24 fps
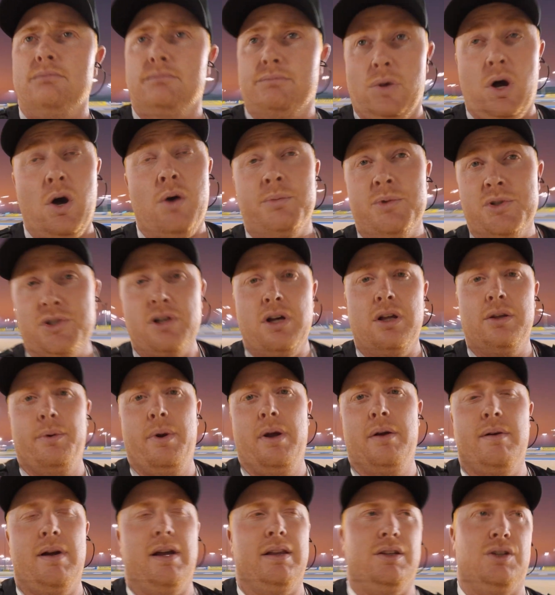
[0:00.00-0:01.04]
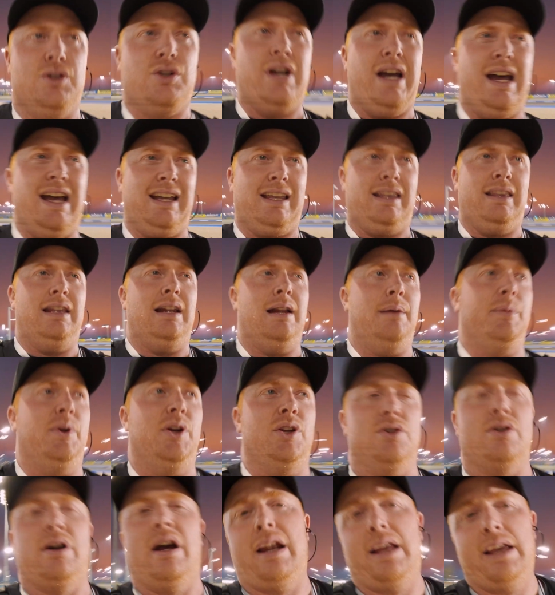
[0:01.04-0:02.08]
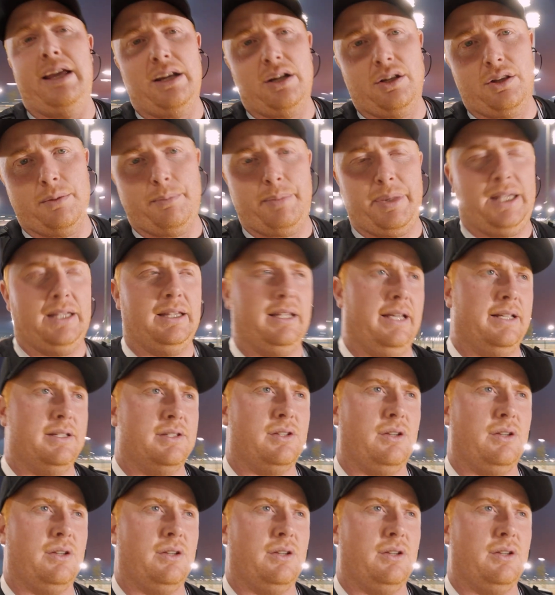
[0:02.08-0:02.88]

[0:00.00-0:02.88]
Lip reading: almost all the way around the track, and then I'm gonna try to end on the pit lane.